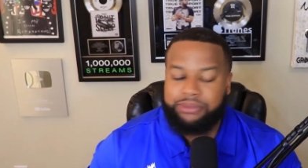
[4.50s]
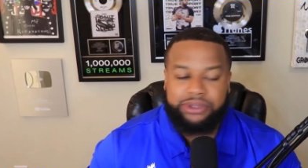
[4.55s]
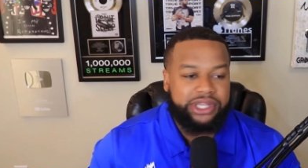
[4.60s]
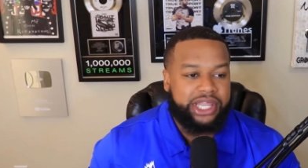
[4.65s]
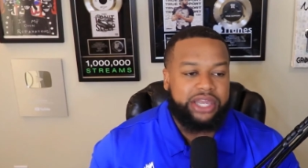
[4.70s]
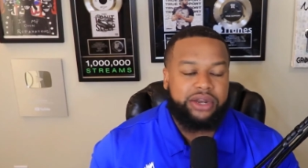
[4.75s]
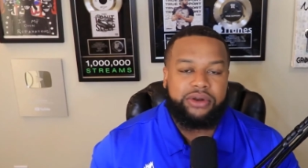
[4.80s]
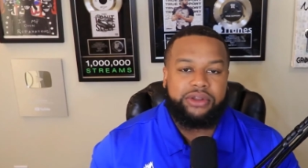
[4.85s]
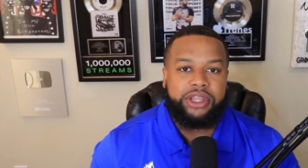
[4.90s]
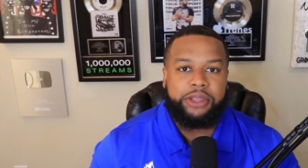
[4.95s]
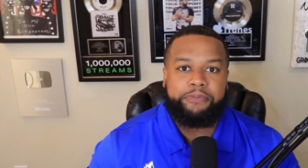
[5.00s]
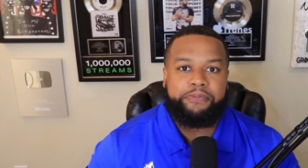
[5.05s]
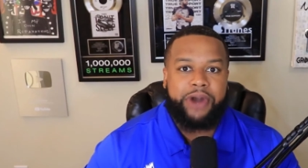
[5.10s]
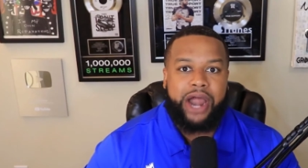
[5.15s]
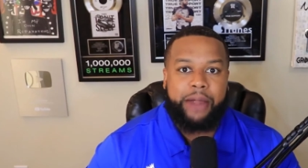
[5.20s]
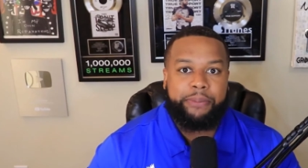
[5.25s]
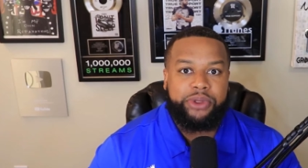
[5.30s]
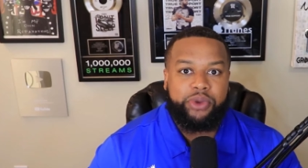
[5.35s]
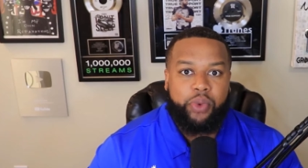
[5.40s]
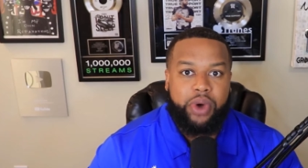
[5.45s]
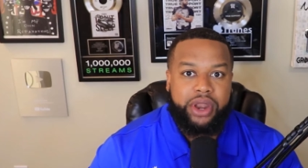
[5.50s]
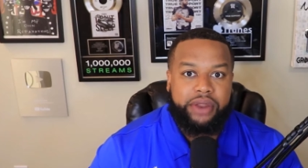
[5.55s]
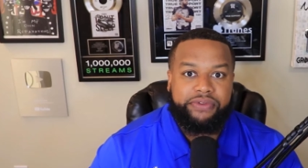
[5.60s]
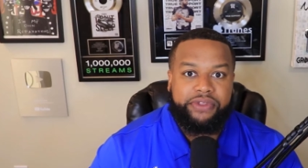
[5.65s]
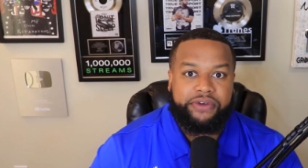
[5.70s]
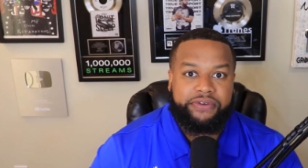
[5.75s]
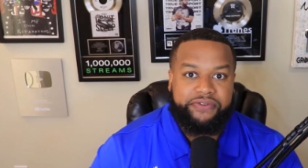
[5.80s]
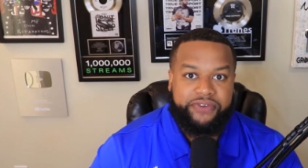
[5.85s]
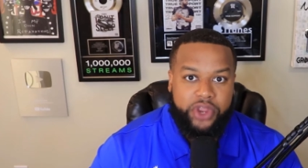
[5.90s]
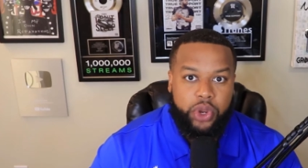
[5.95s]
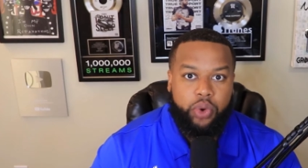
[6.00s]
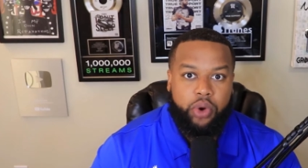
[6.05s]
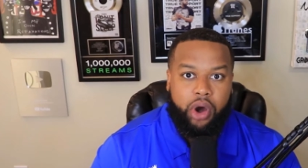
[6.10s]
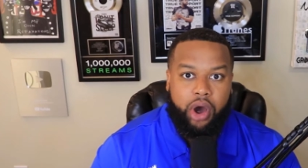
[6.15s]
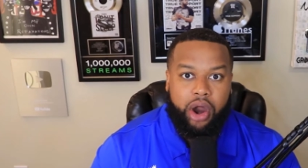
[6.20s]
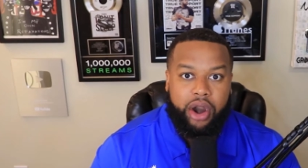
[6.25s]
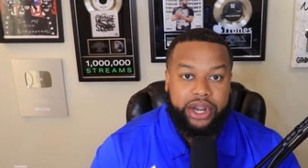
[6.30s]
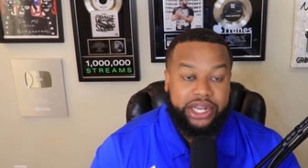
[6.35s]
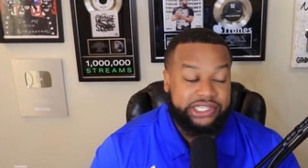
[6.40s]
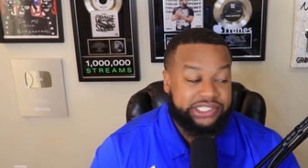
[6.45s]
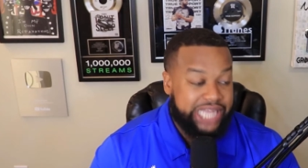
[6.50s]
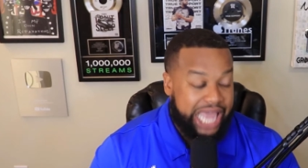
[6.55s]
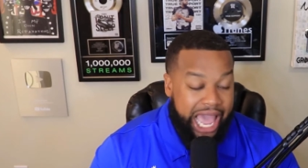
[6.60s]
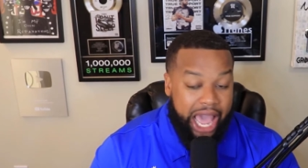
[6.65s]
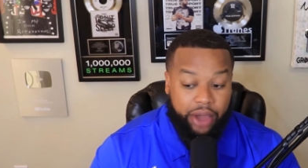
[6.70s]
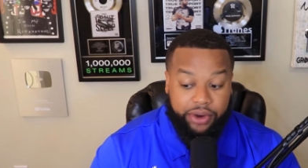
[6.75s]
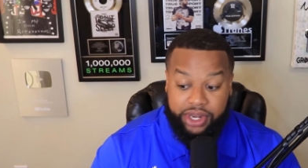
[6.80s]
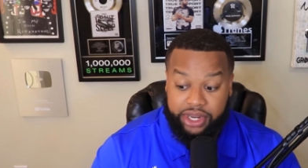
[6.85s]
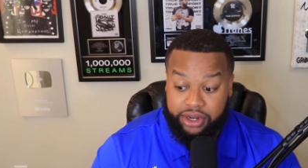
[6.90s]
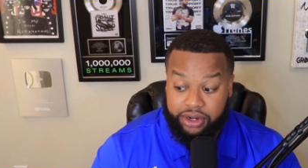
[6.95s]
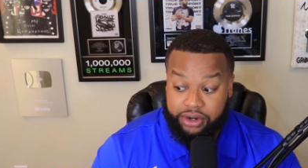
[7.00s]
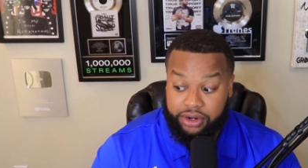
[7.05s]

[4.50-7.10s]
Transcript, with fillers: I'm literally probably one of the few artists out